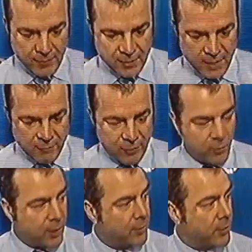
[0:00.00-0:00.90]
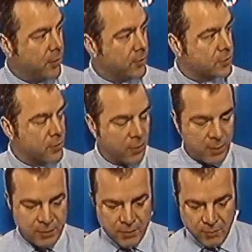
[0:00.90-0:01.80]
It's tough to win when you don't
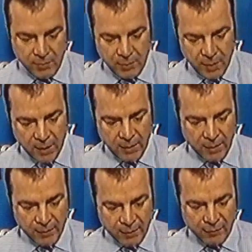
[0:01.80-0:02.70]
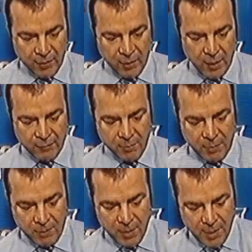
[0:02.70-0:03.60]
score, so we're definitely going to have to
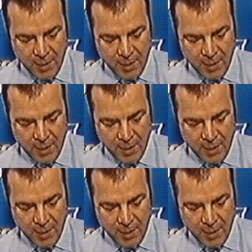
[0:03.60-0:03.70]
be